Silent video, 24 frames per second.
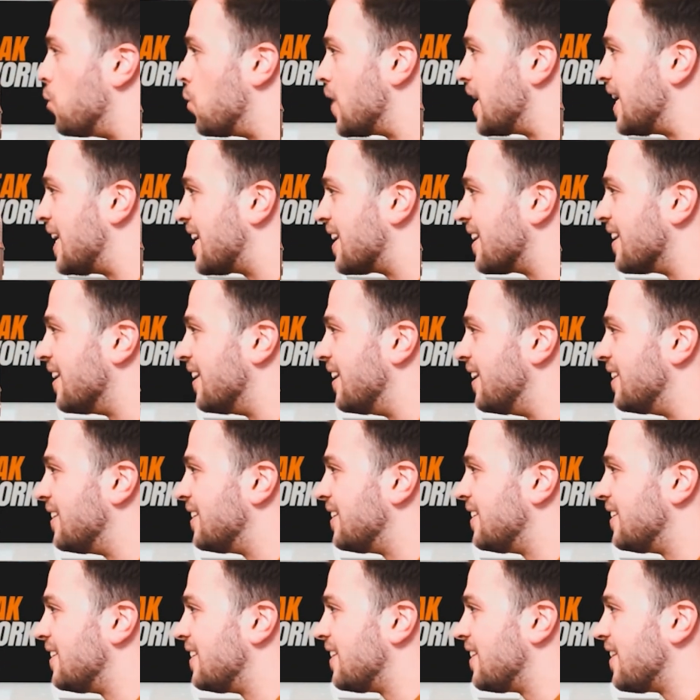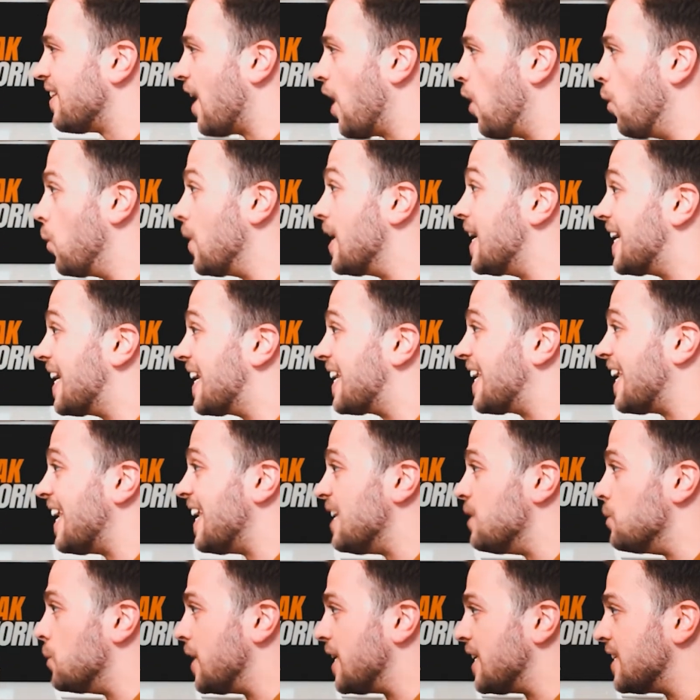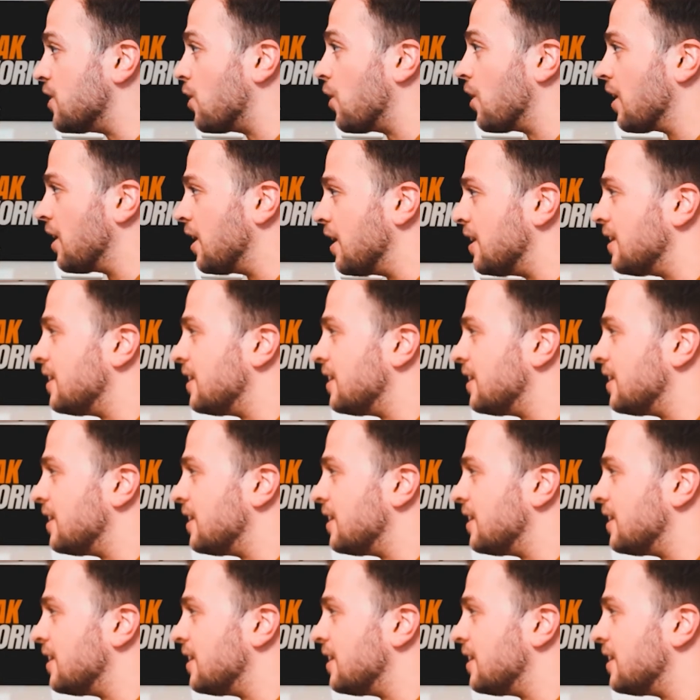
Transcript: a weaker Kiwi dollar.